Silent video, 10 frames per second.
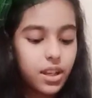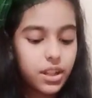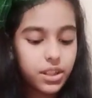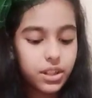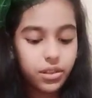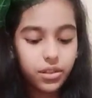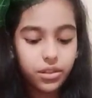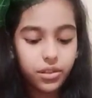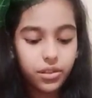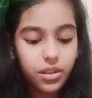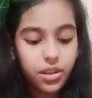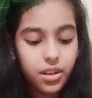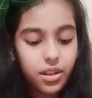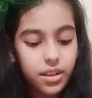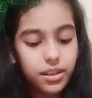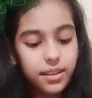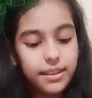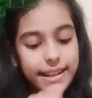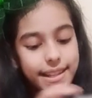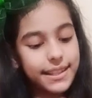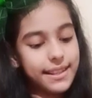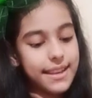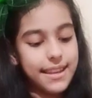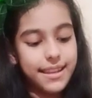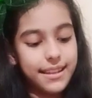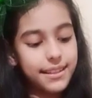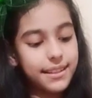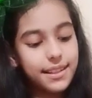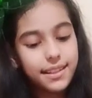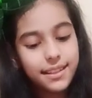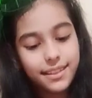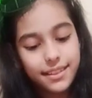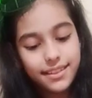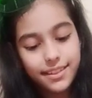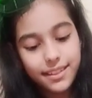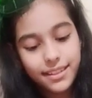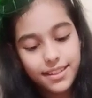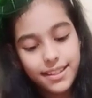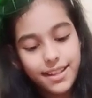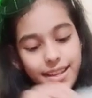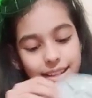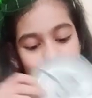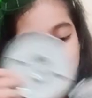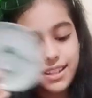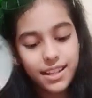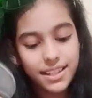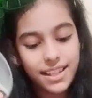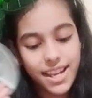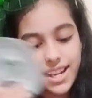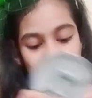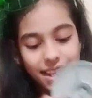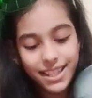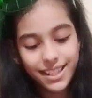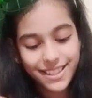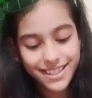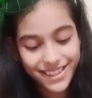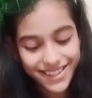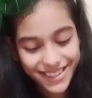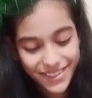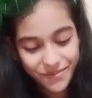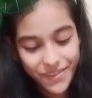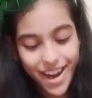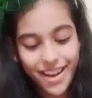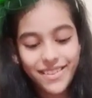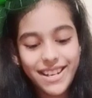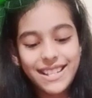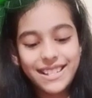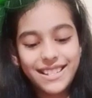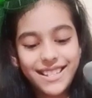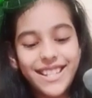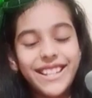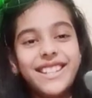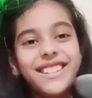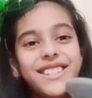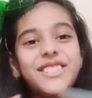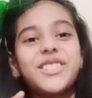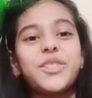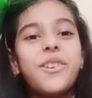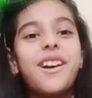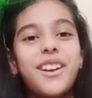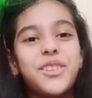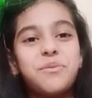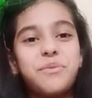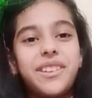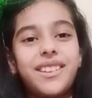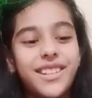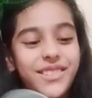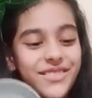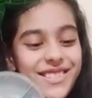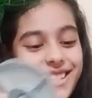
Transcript: So this is Sustain Circumgyrate Seat. It is so hard to pronounce